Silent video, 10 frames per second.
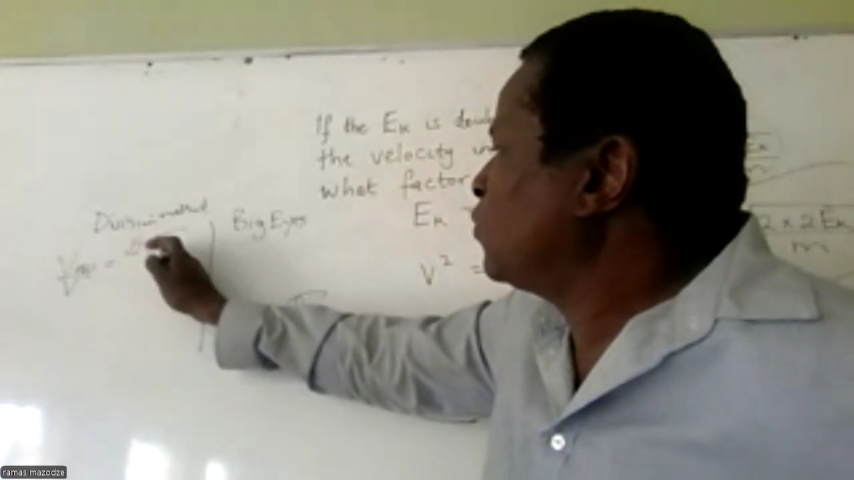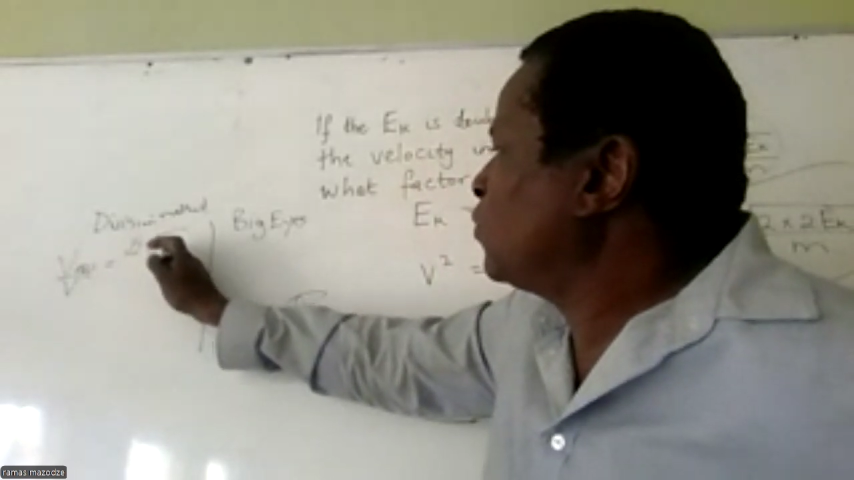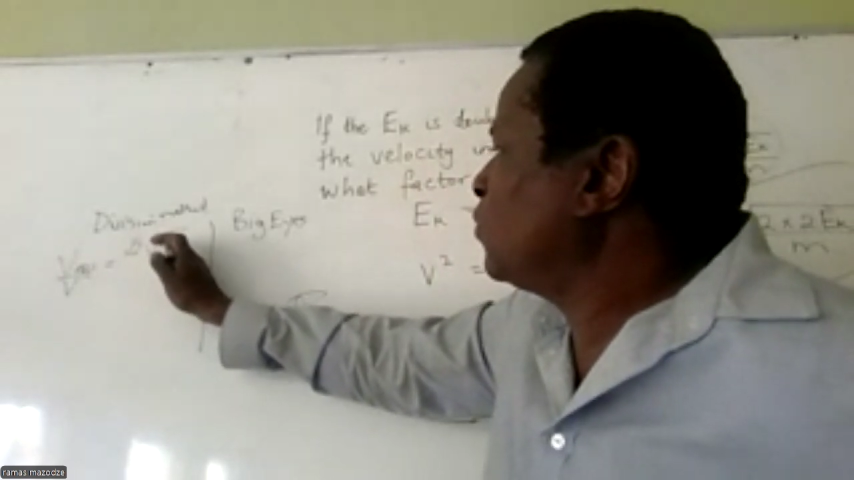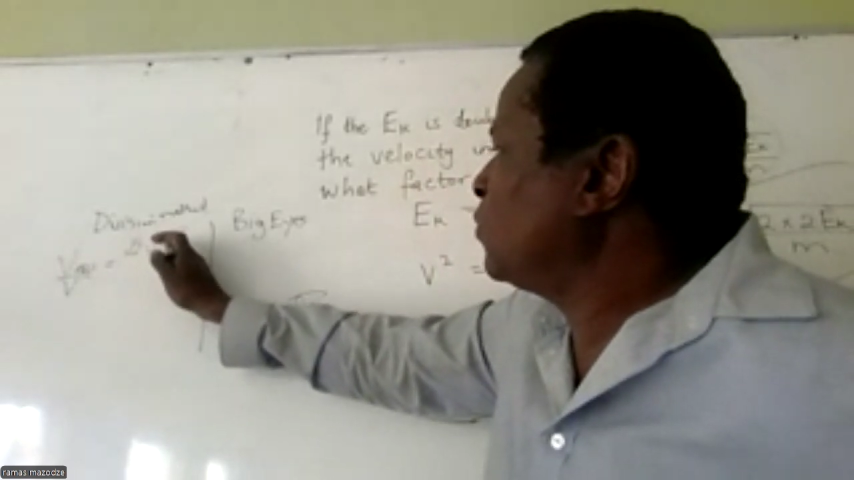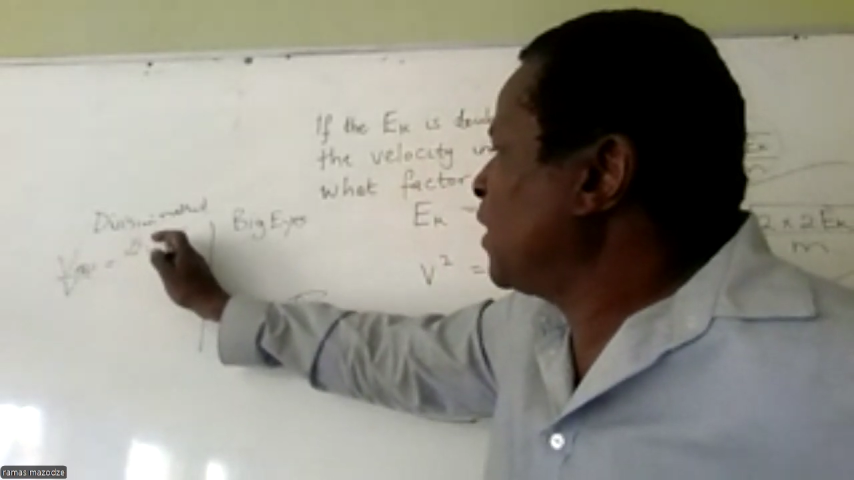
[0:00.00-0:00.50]

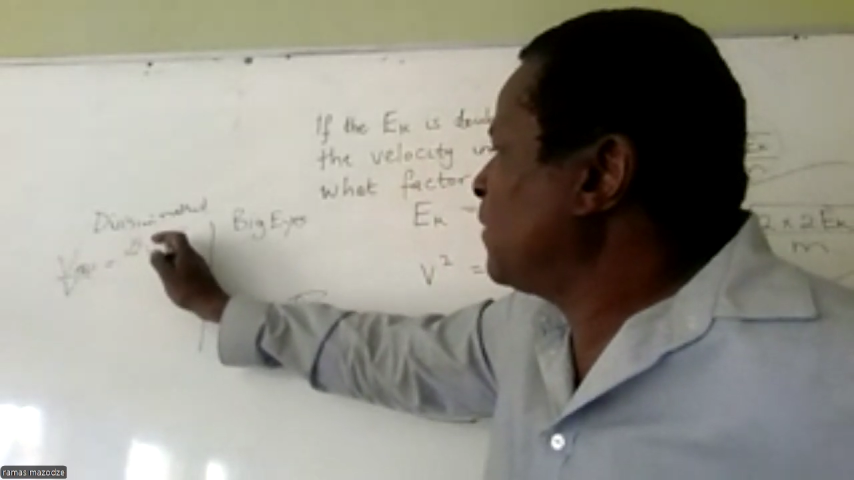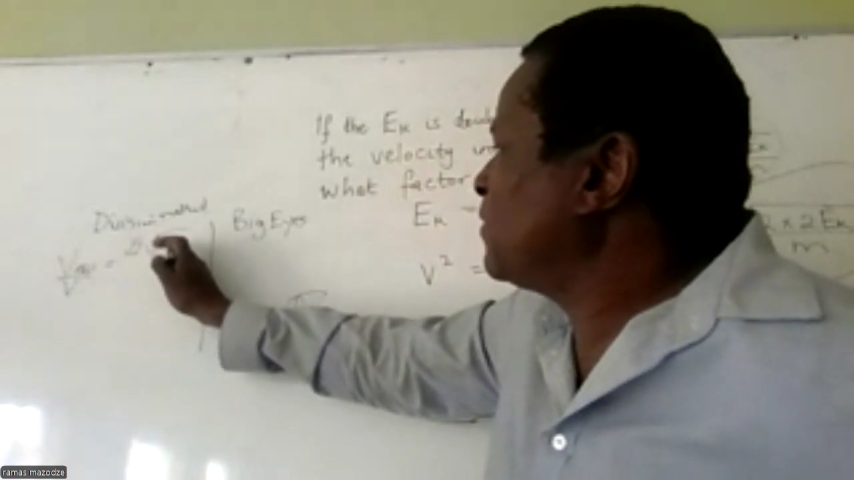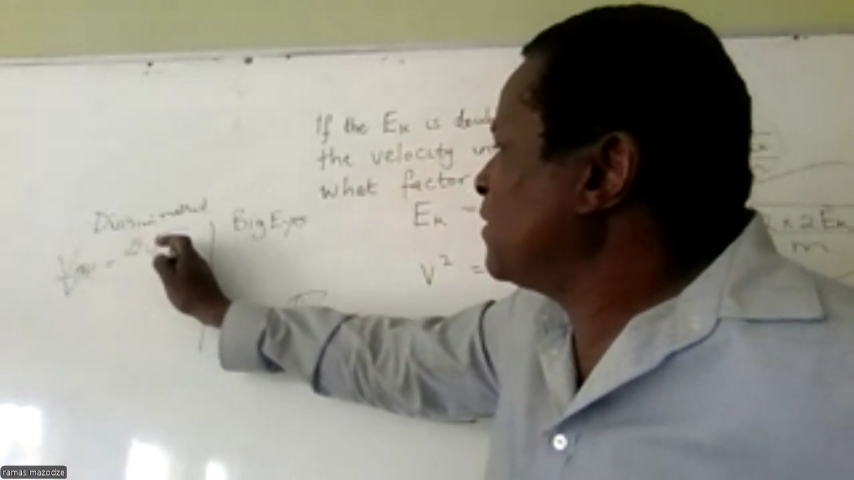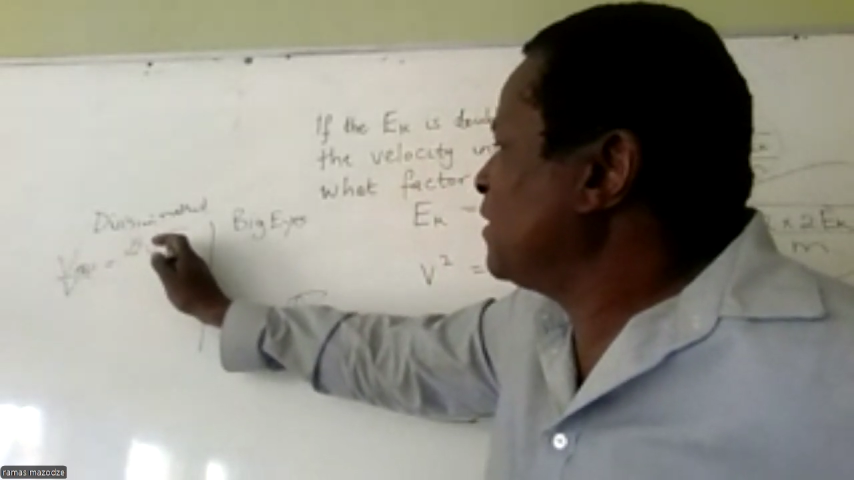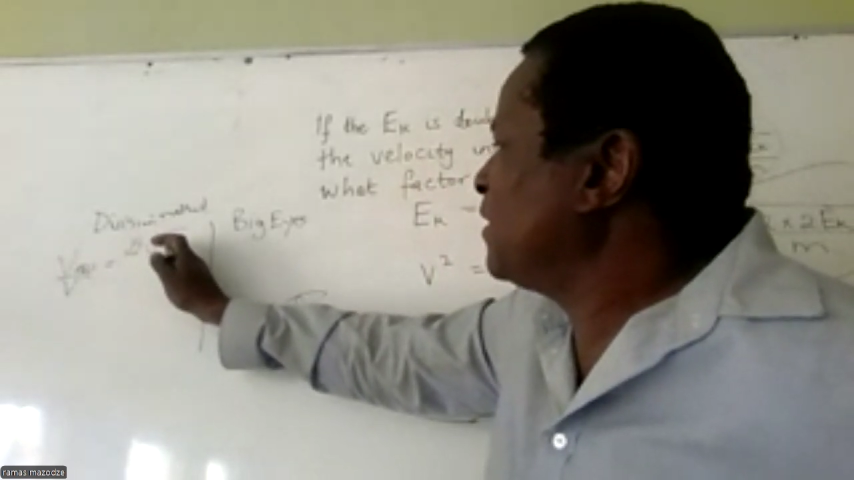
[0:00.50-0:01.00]
2
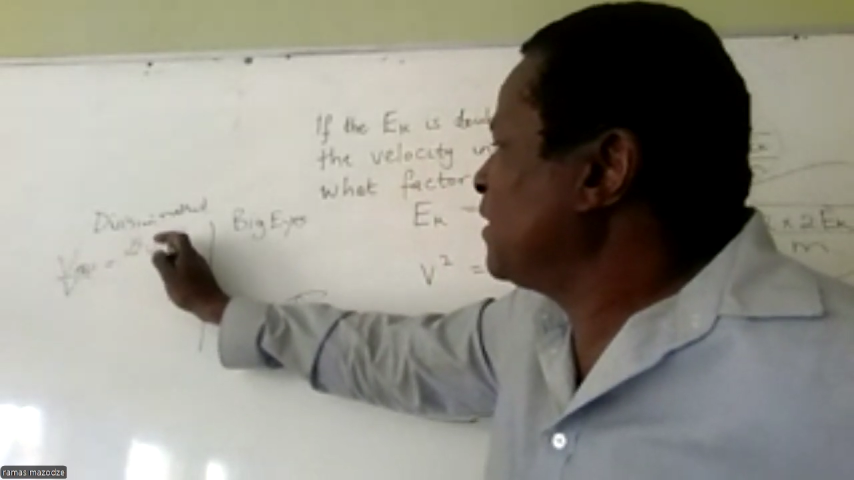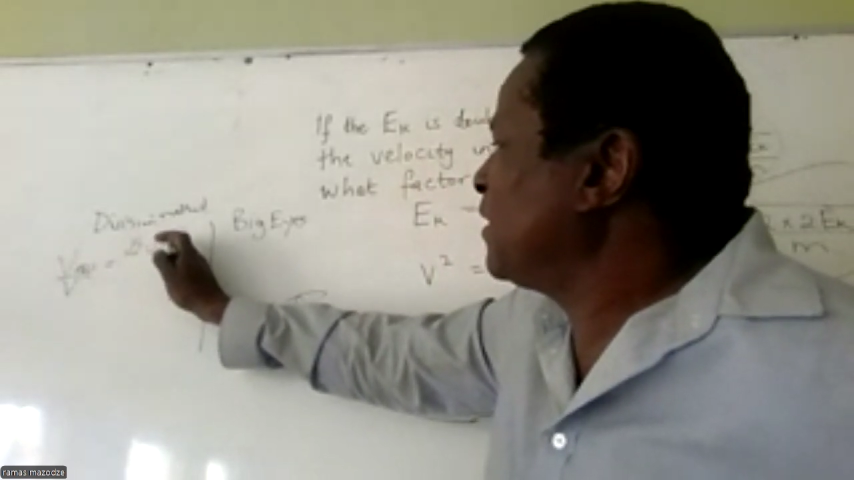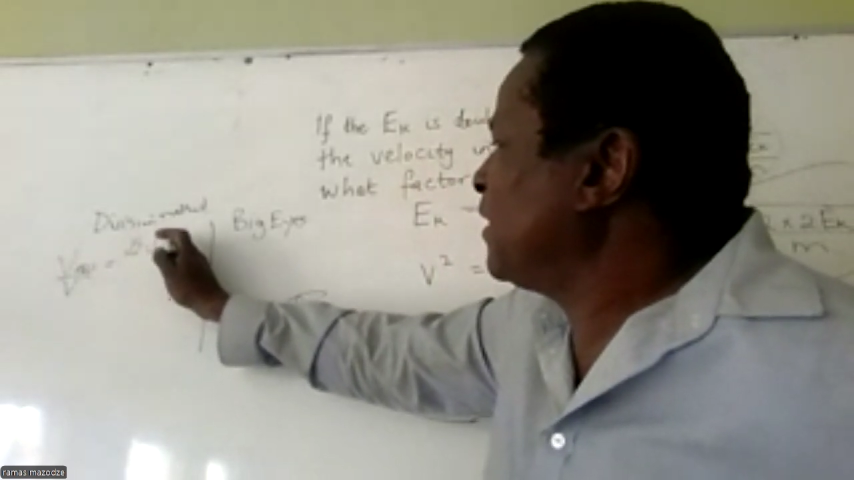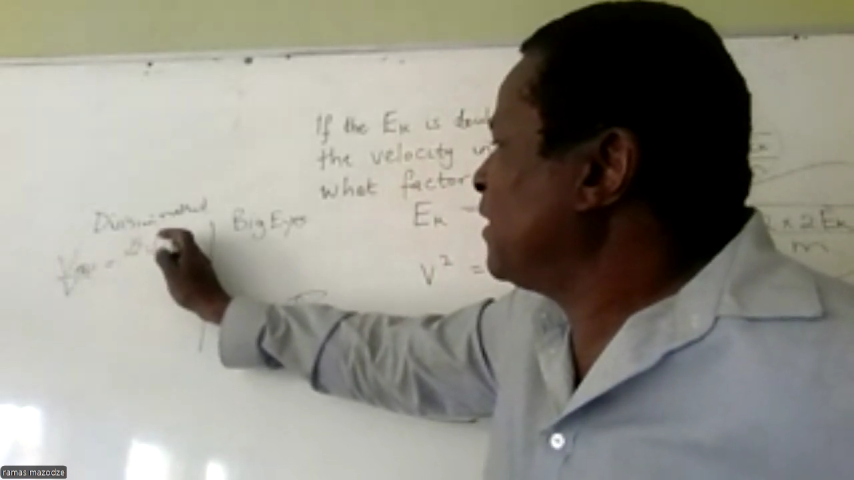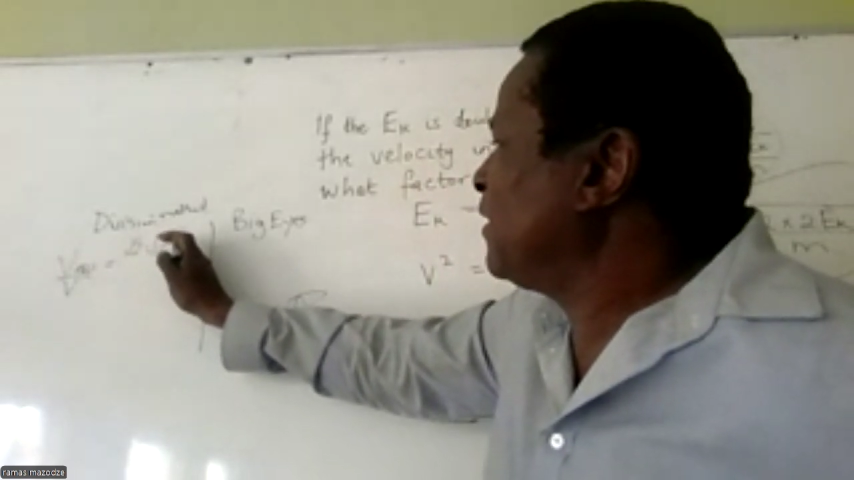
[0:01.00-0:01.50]
times
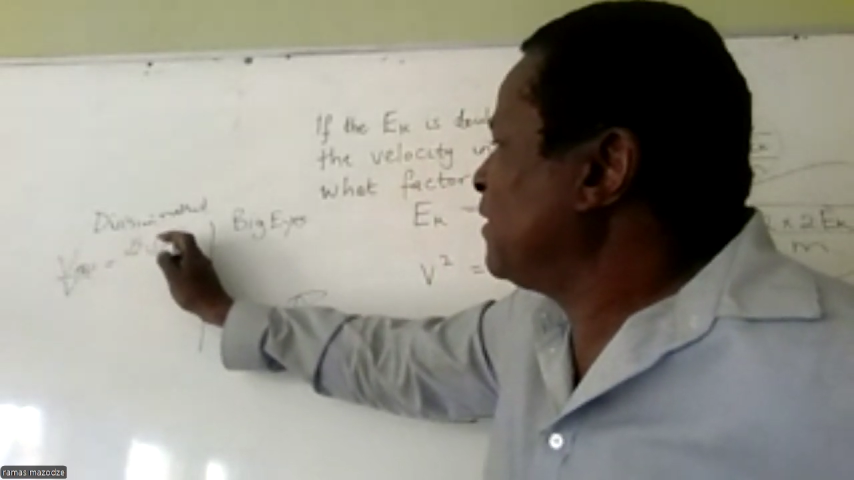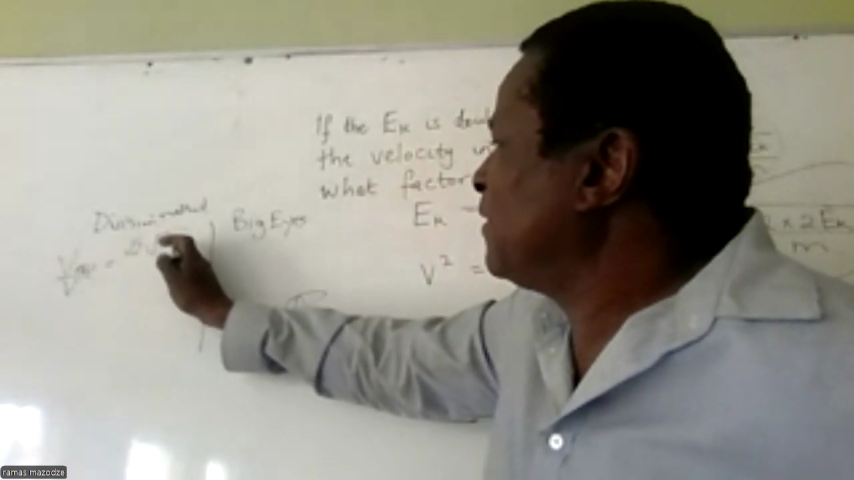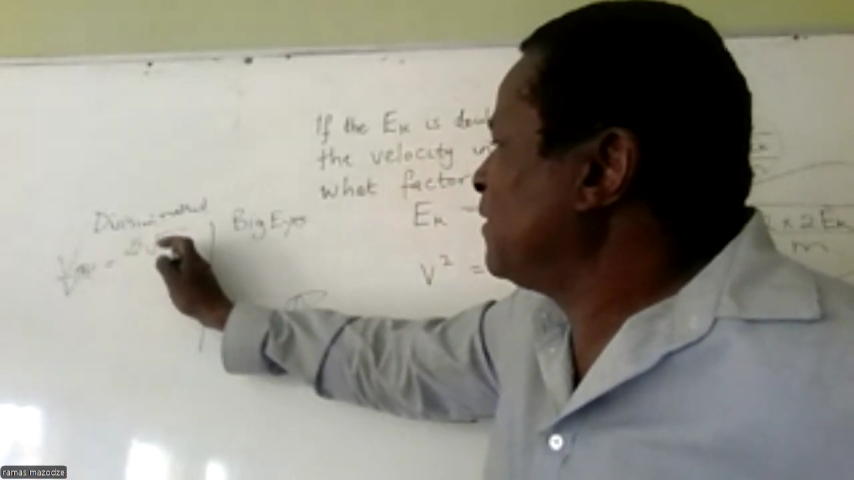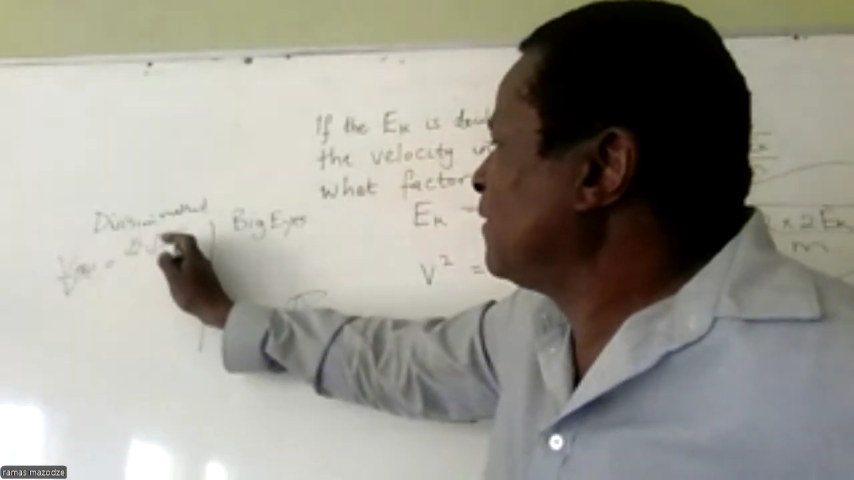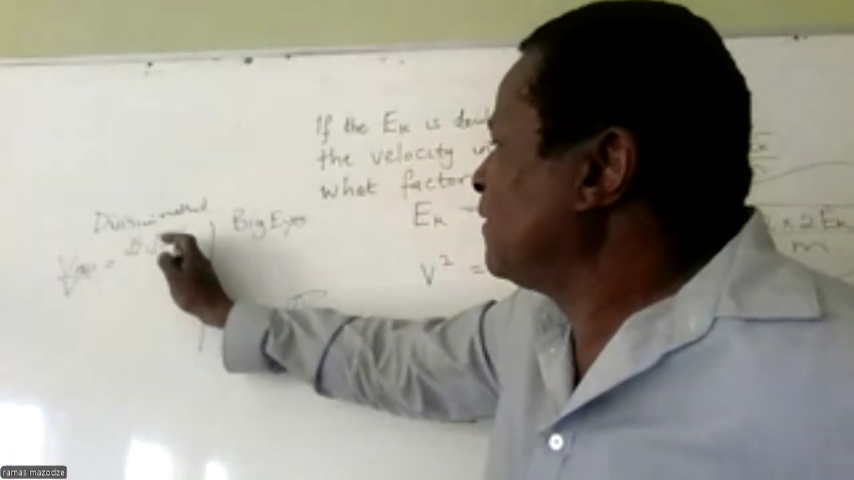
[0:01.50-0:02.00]

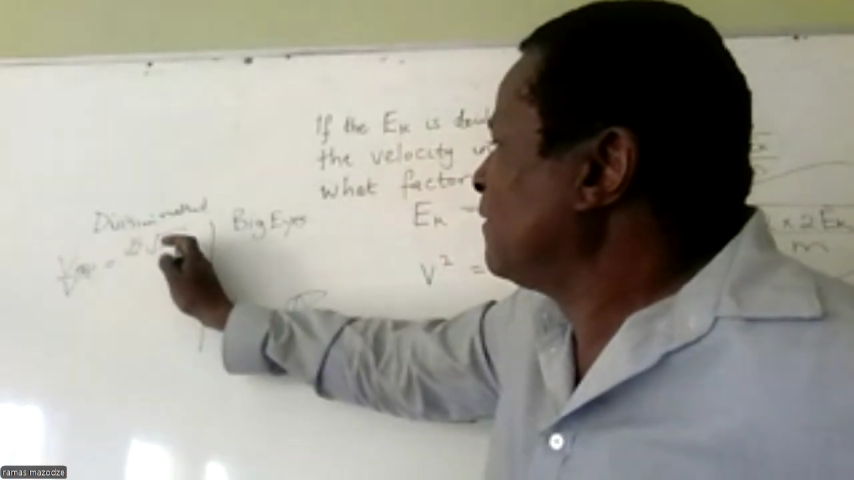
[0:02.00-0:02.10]
dk